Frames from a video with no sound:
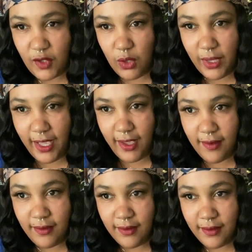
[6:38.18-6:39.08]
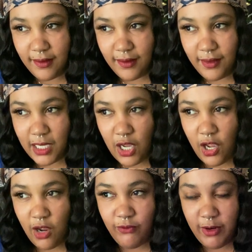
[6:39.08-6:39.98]
okay?
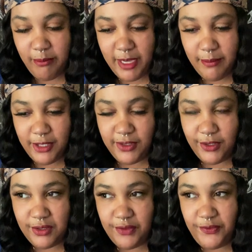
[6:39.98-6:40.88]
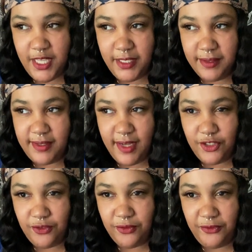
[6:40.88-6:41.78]
Remember those feelings
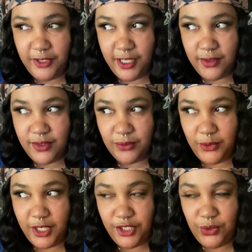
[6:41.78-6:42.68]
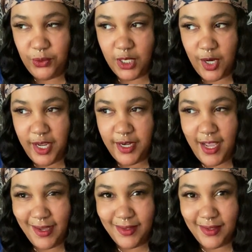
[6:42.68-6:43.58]
that you felt when you were in
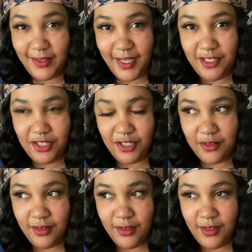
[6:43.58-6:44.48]
isolation.